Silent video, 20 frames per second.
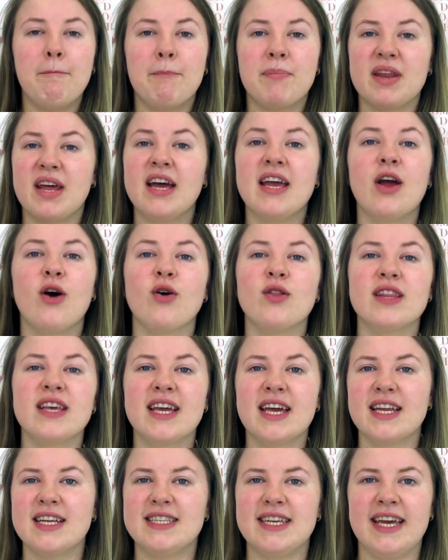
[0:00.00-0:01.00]
but I only
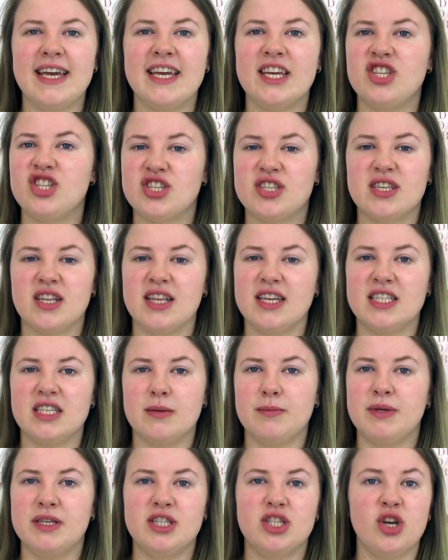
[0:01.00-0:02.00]
gonna take it just a little bit.